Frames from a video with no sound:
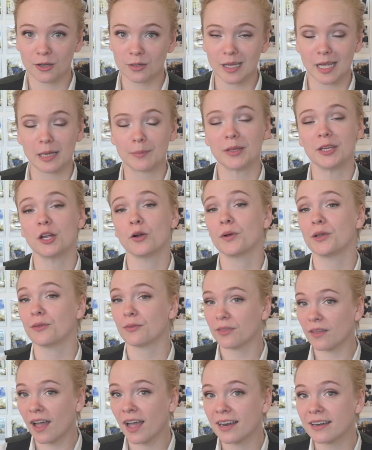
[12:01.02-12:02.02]
letting me know what you
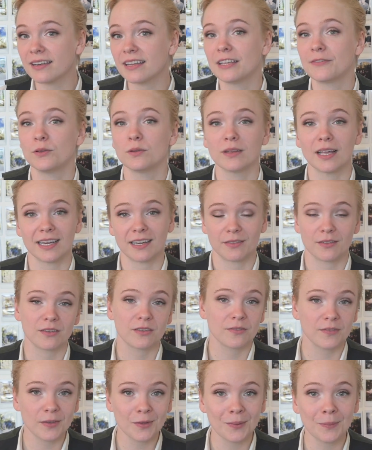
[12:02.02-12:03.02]
thought, if you liked this
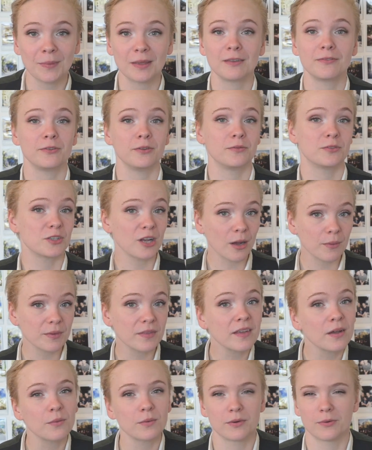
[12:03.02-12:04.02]
film, if you've shot with
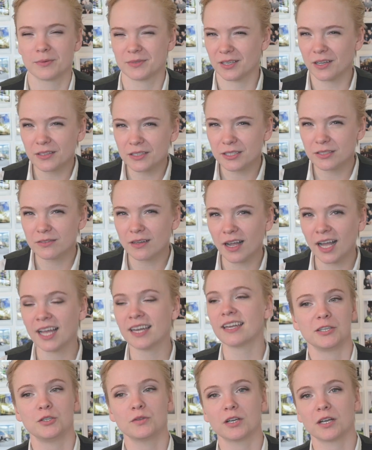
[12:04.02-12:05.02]
it, what results you got.
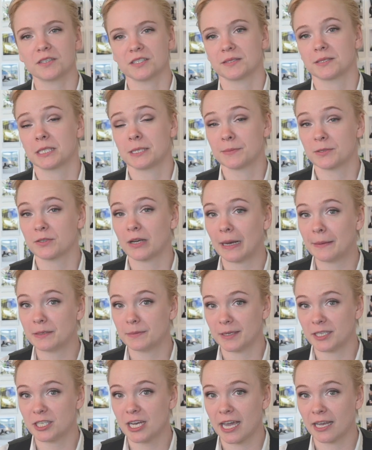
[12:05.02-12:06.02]
You can also subscribe to
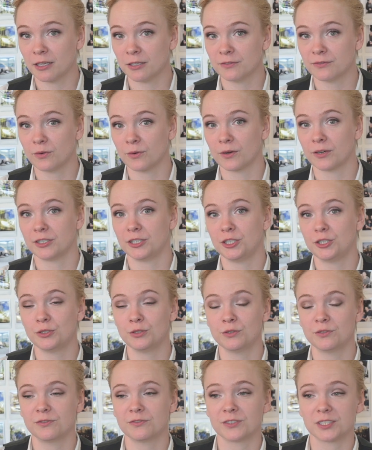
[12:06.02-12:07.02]
my channel for
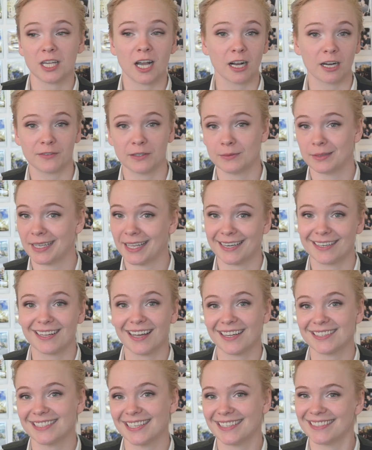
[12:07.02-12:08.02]
new photography related
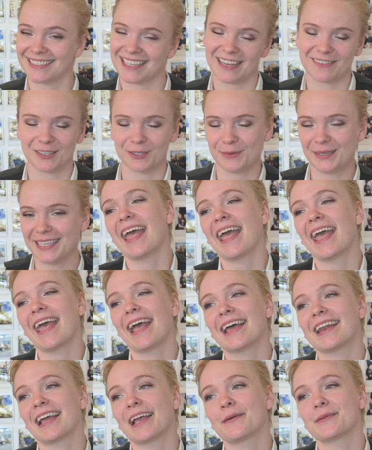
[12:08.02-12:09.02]
content every week.
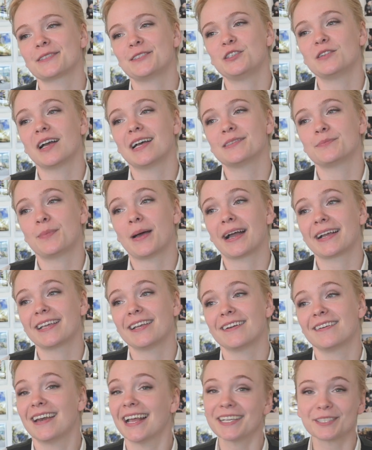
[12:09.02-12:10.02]
And I will see you guys back
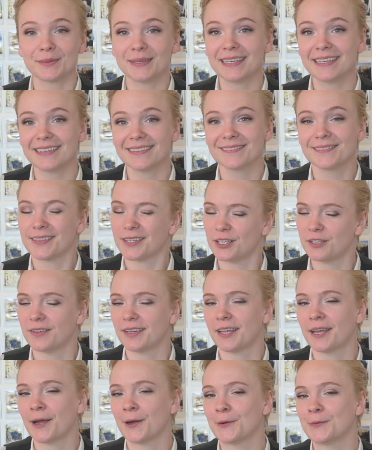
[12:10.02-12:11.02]
here next week with a new
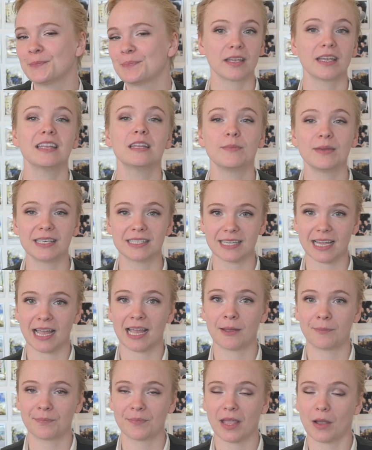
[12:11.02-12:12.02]
video. In the
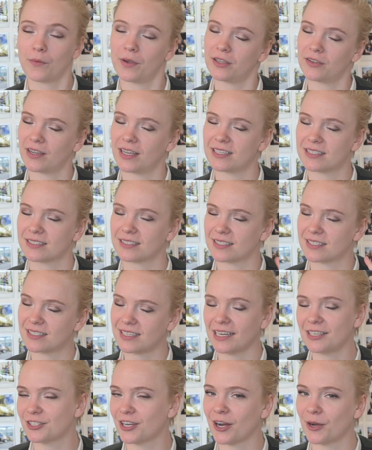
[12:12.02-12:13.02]
meantime, I want you guys to
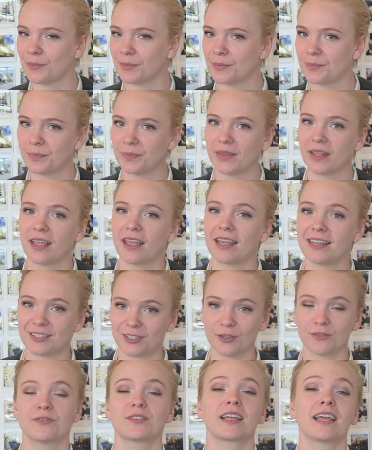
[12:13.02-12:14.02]
stay sharp and
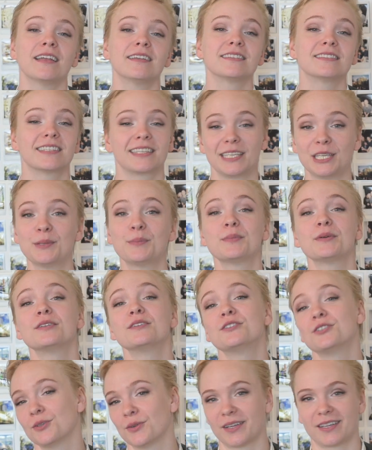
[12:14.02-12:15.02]
don't forget to keep
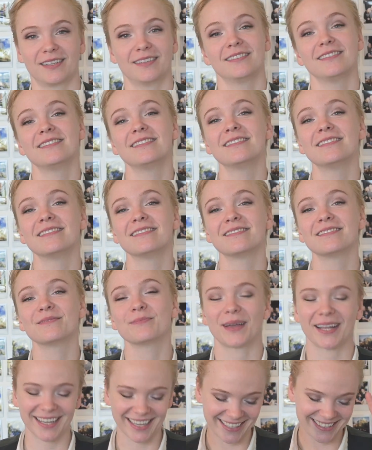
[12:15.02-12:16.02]
shooting.
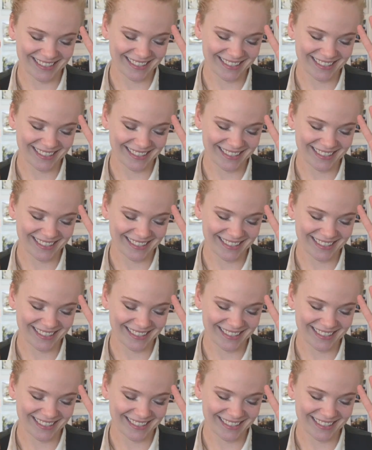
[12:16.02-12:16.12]
Bye guys.